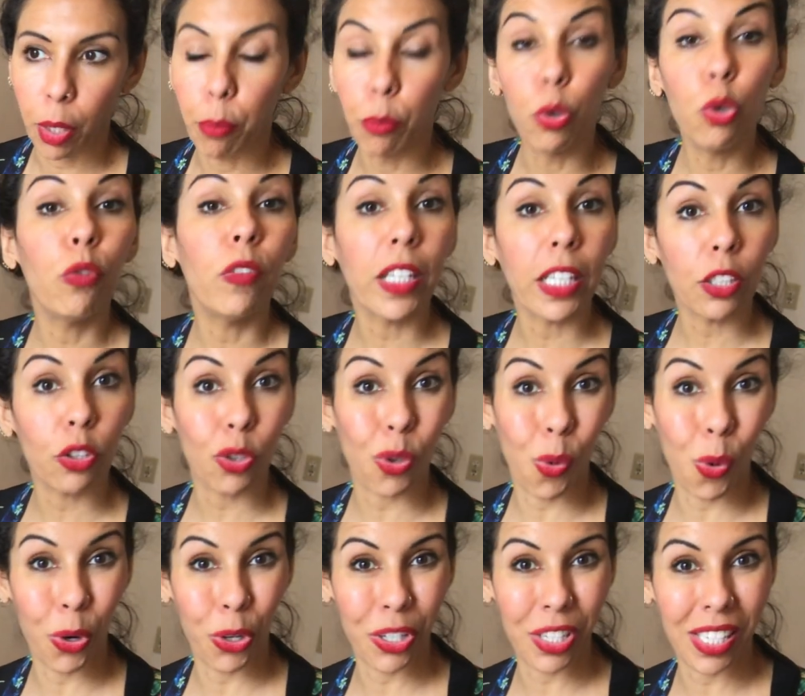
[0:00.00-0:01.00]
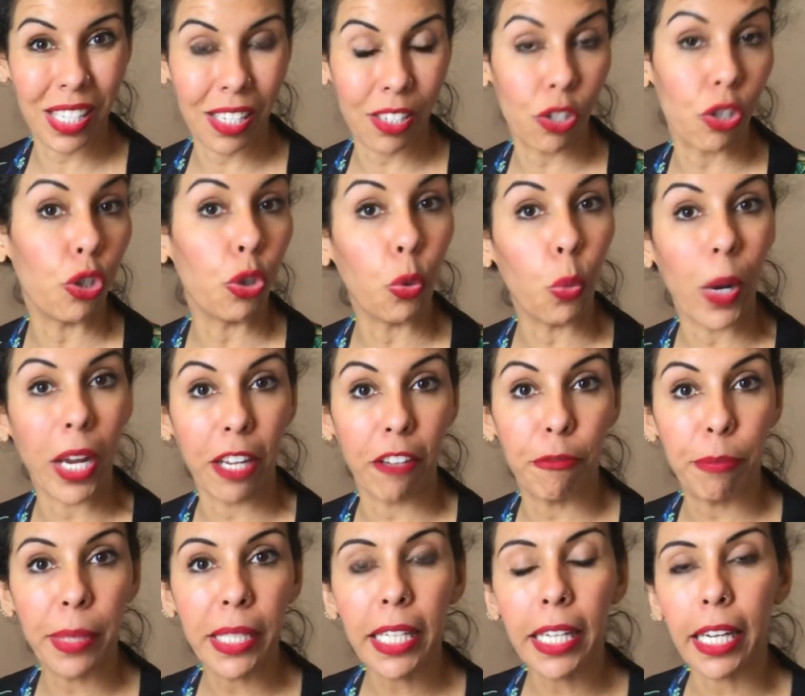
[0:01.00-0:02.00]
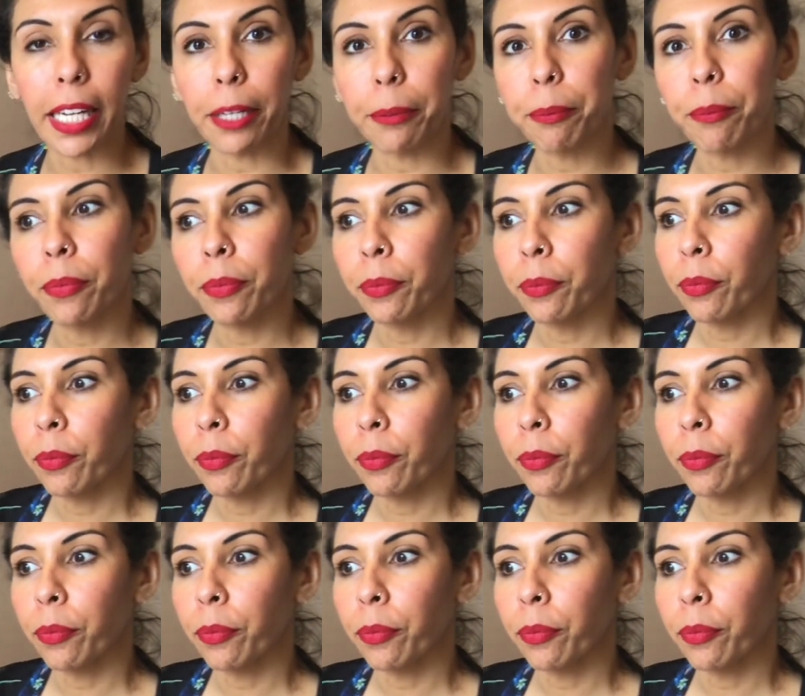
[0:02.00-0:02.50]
moving towards this new way of being,